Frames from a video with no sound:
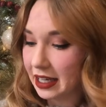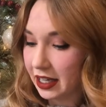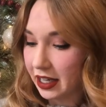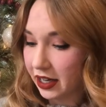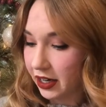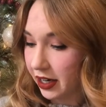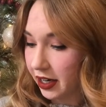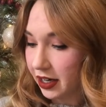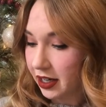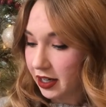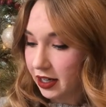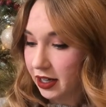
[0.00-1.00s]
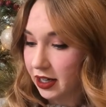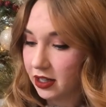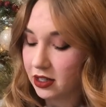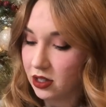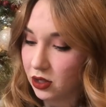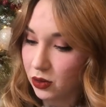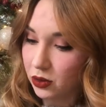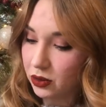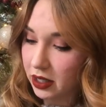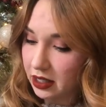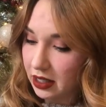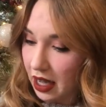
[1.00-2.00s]
in here, because who
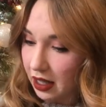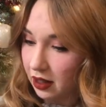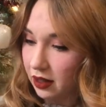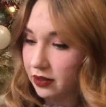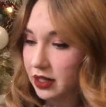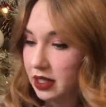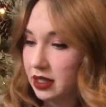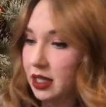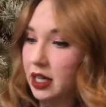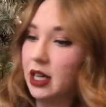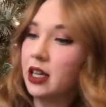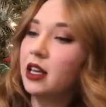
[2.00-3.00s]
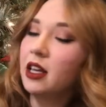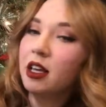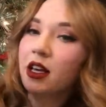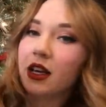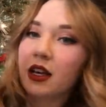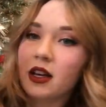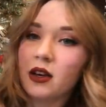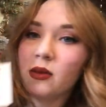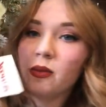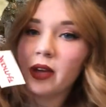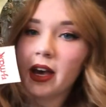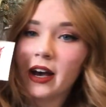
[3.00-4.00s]
does not love Disney?
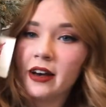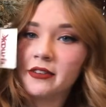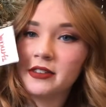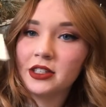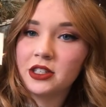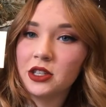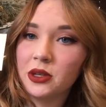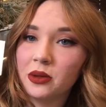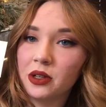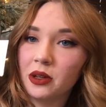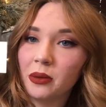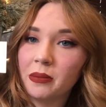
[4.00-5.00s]
We have this cute little